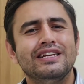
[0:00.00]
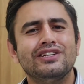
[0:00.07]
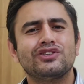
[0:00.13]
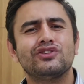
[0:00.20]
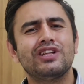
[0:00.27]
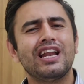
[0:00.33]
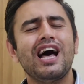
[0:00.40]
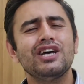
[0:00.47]

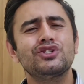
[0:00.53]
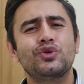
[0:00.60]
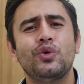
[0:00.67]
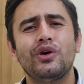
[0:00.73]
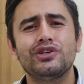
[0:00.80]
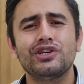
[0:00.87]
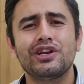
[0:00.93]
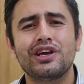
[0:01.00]
So the last
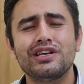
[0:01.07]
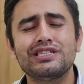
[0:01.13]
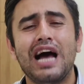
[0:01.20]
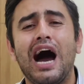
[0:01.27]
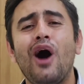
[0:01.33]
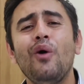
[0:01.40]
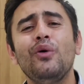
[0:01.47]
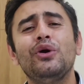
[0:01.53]
question is,
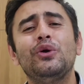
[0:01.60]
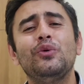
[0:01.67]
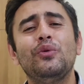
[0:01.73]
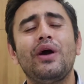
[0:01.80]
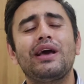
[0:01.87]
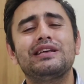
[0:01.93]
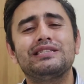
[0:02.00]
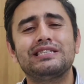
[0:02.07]
how
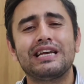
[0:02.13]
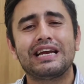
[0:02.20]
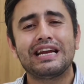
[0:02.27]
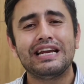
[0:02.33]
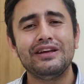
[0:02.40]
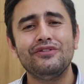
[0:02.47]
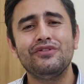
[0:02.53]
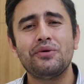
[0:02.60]
do
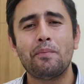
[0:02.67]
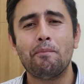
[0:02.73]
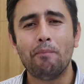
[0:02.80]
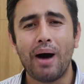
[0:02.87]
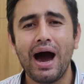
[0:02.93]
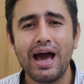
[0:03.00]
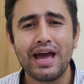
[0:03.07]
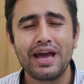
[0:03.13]
exactly we
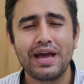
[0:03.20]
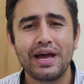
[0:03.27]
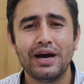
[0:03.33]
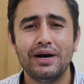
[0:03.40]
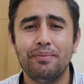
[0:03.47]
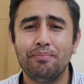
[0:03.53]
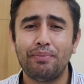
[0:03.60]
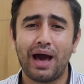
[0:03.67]
buy
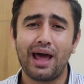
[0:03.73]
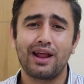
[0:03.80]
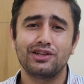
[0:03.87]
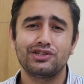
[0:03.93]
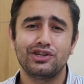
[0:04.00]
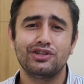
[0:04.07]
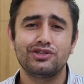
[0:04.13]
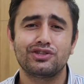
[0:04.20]
a
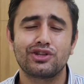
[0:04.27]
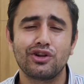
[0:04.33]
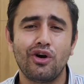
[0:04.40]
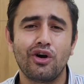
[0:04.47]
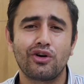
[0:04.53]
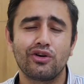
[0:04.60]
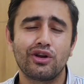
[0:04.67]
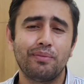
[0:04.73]
parachain
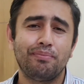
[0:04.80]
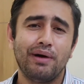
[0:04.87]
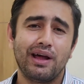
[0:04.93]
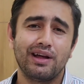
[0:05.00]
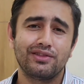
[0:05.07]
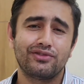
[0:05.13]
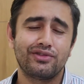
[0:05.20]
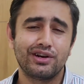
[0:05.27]
slot or a
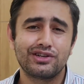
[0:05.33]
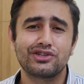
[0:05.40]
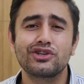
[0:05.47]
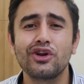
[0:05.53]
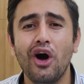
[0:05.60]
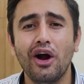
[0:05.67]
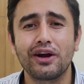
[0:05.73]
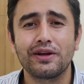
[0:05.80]
parathread
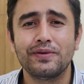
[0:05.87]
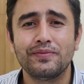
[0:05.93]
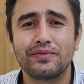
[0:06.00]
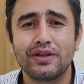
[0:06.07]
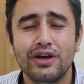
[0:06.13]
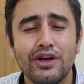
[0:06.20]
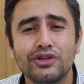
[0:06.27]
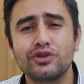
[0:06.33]
slot?
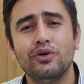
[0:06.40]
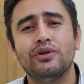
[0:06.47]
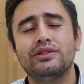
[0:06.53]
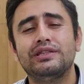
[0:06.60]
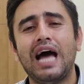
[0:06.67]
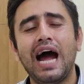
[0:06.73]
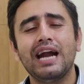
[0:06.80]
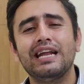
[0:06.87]
So
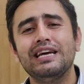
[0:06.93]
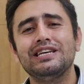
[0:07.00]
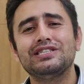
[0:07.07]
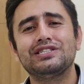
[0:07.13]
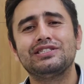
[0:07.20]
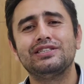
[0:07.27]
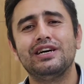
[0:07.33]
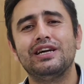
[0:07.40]
that
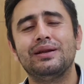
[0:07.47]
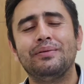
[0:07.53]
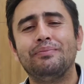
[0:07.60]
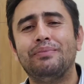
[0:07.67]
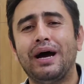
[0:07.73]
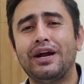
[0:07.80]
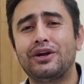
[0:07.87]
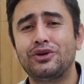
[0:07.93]
is done
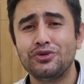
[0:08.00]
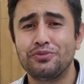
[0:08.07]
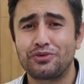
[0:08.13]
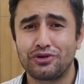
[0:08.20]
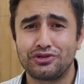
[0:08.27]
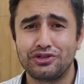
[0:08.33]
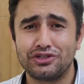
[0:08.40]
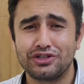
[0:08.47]
by two
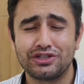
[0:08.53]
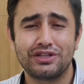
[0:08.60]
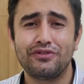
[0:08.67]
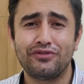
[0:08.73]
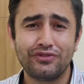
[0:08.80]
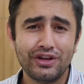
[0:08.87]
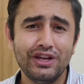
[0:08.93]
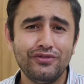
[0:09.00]
procedures. The
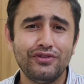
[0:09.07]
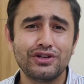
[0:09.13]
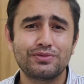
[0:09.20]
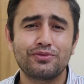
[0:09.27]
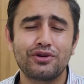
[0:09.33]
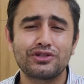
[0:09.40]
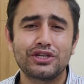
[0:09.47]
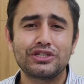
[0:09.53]
very
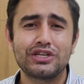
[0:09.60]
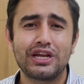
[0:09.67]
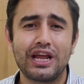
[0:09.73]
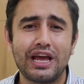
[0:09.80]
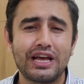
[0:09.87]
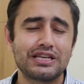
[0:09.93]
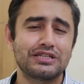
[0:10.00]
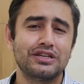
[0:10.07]
first procedure
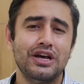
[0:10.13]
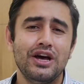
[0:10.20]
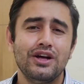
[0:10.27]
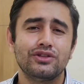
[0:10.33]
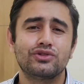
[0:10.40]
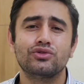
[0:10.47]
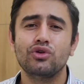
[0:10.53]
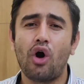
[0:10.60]
is
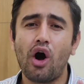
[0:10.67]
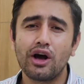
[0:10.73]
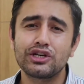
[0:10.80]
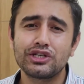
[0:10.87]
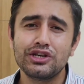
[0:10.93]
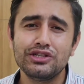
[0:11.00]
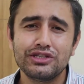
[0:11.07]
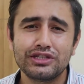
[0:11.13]
through
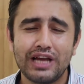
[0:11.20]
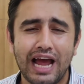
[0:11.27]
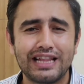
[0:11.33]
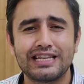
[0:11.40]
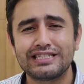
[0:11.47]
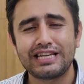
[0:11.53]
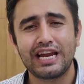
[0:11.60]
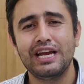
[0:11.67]
auctions,
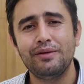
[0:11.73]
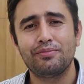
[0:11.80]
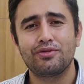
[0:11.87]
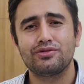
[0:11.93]
and the second